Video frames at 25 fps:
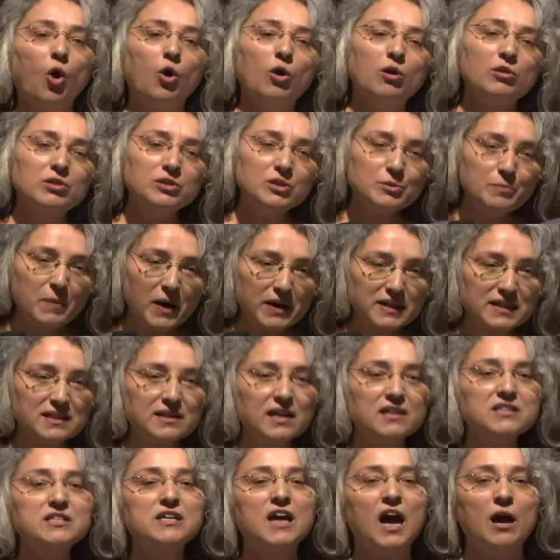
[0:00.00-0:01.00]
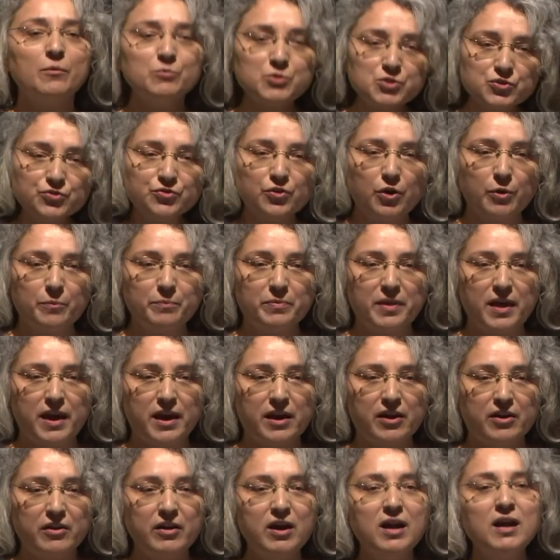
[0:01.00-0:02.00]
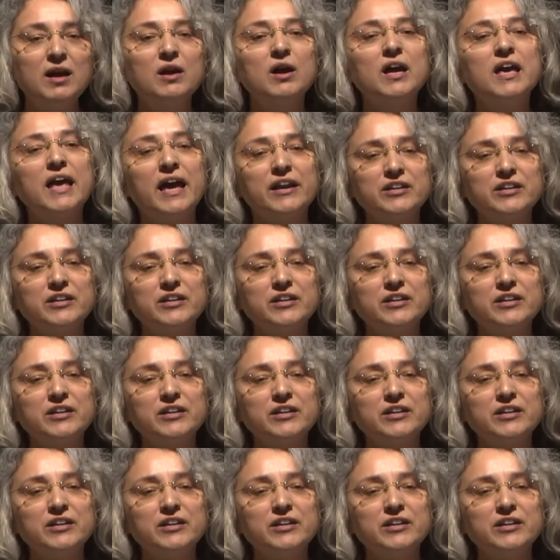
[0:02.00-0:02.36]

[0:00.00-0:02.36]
all the money that comes from there,